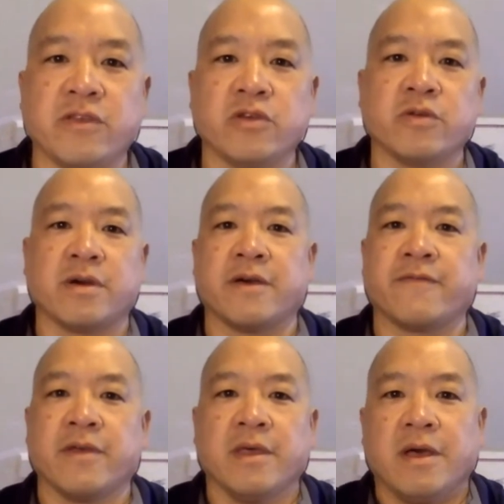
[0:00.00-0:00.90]
view
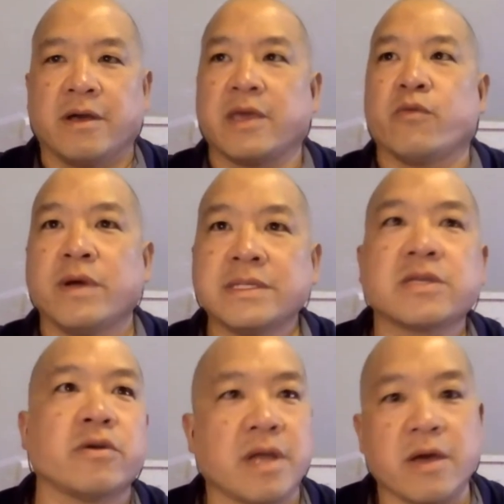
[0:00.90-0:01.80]
of okay,
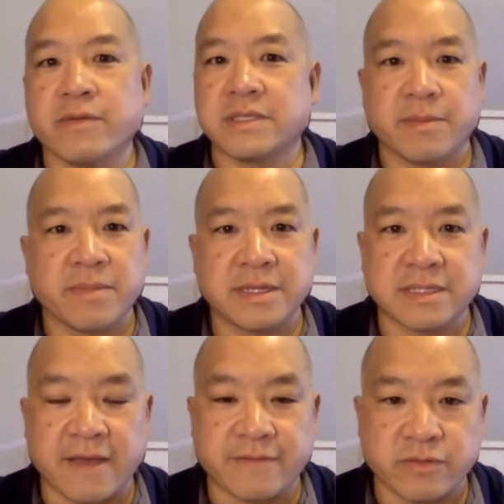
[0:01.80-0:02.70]
what's going on with
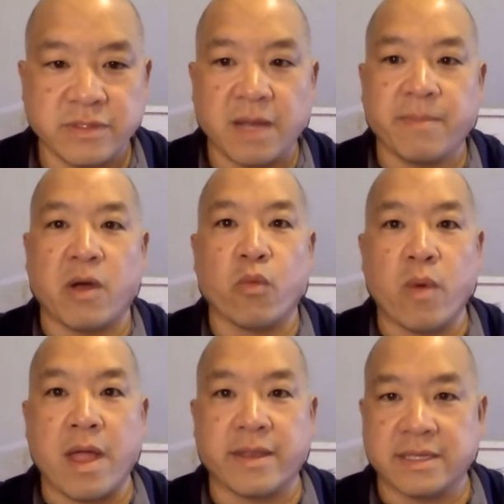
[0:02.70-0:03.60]
somebody's life? So when we talk
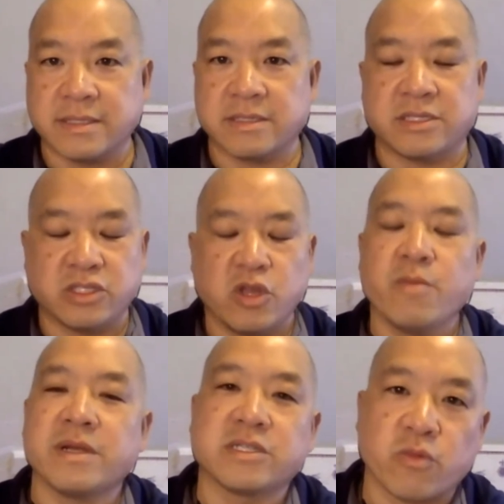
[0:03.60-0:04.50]
about wellness, it's
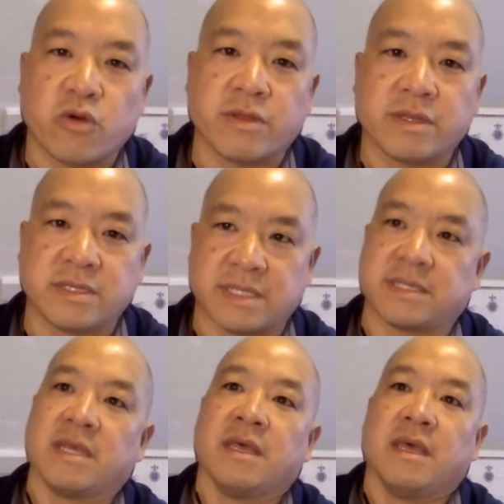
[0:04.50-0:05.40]
so much more than
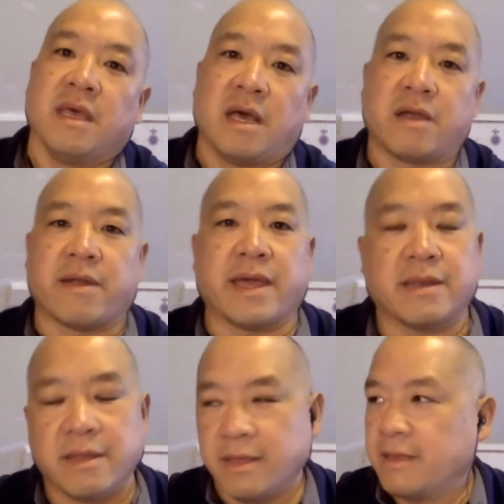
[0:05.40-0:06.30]
just, all
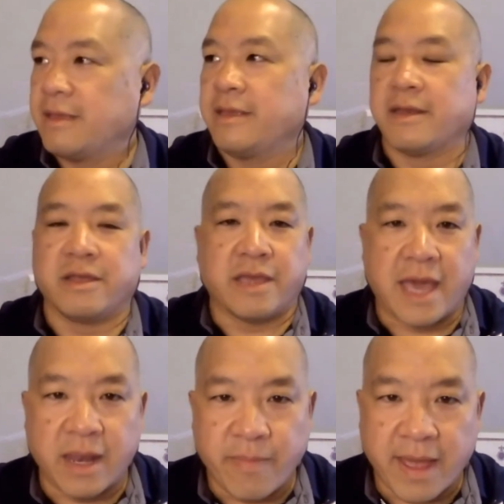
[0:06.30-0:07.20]
right, you know, you
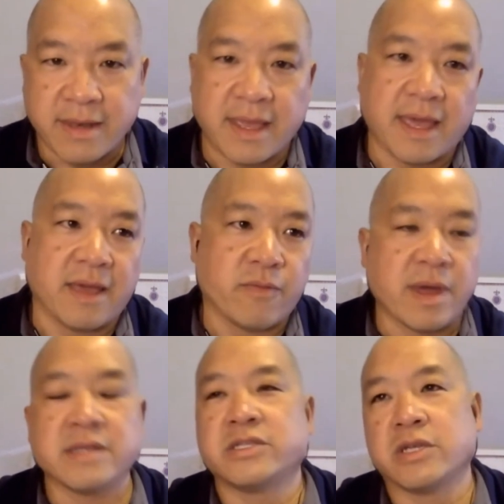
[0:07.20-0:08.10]
had a bad day.
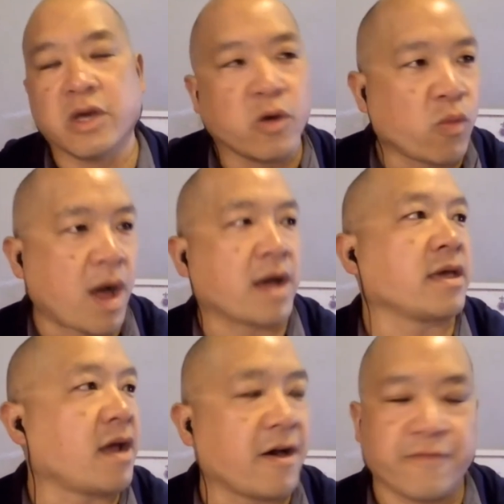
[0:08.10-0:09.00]
Why don't you go
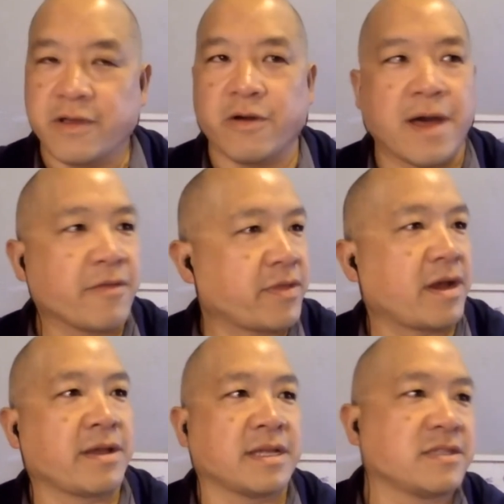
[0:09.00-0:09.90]
walk it off? Go out
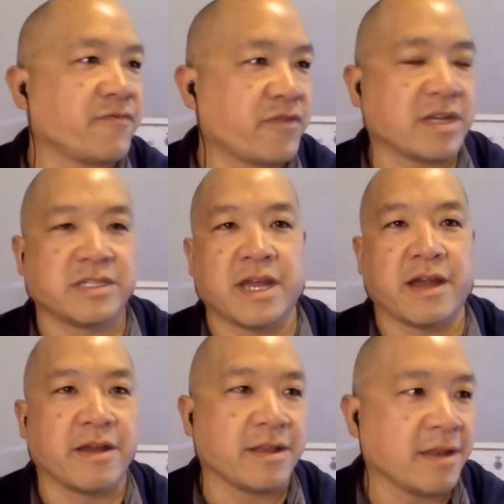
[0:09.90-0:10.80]
there, get some fresh
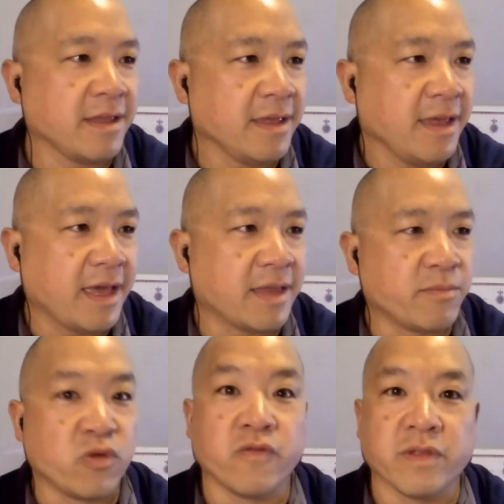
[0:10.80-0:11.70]
air, and
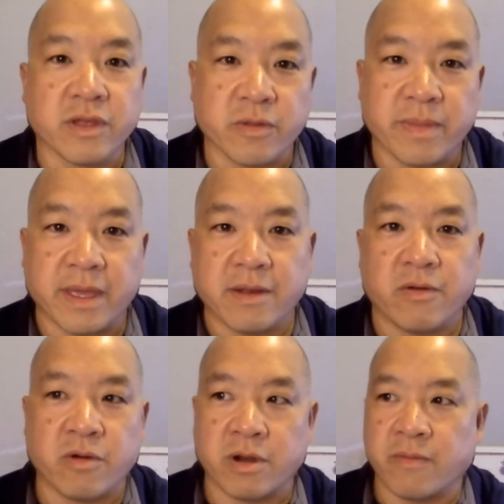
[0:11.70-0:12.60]
and move a little bit
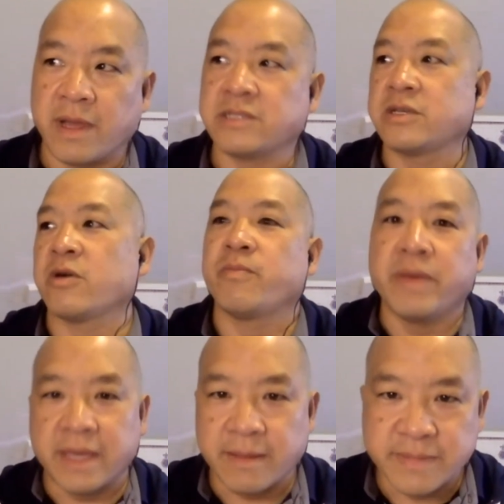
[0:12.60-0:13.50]
or why don't you go
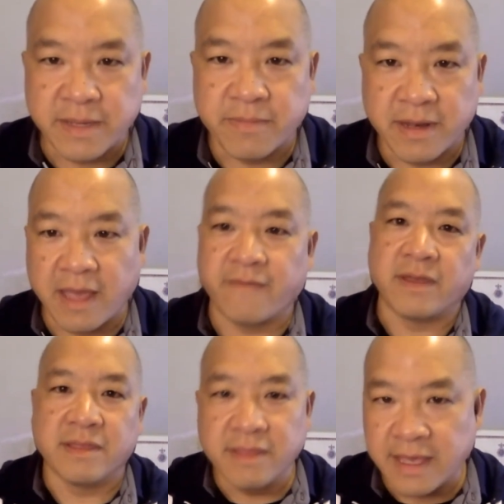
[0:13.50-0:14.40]
pick up something
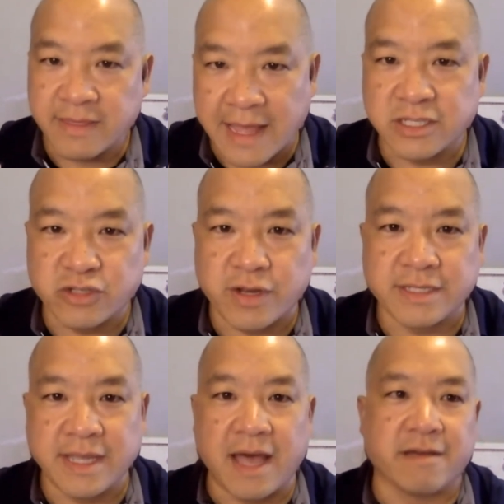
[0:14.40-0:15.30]
heavy and let that
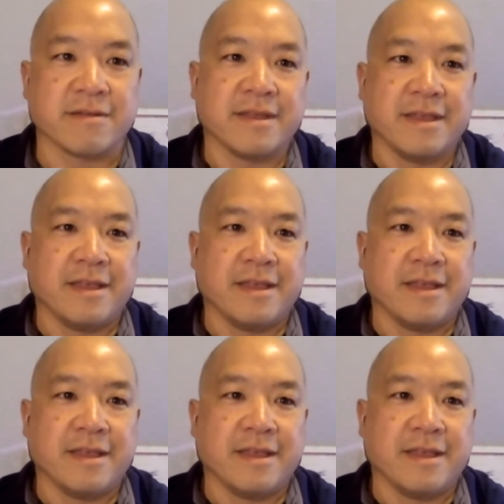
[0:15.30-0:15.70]
stress out